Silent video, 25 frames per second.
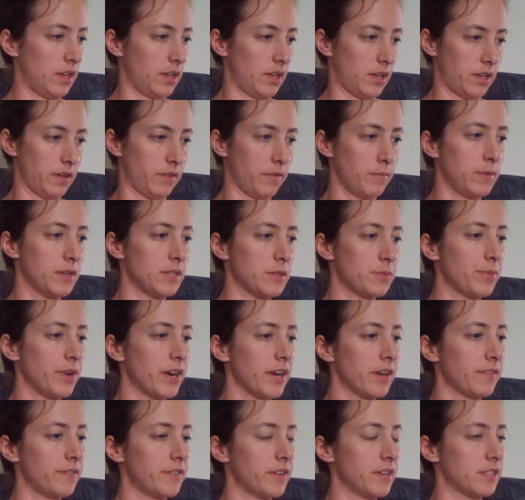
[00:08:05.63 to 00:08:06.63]
"Give him his
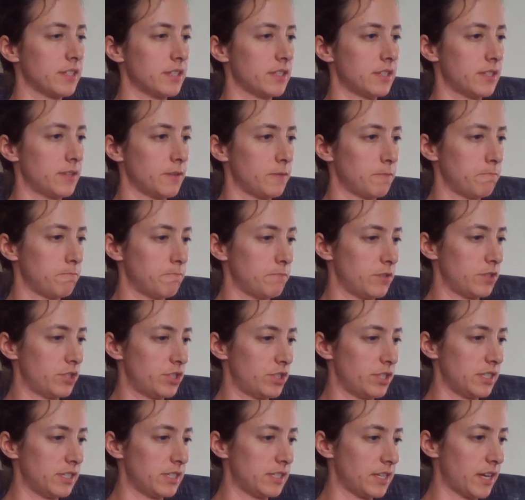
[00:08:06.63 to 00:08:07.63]
breakfast,"
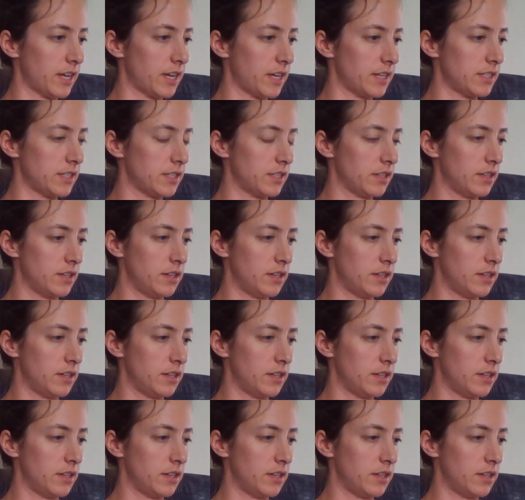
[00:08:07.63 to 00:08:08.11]
she said.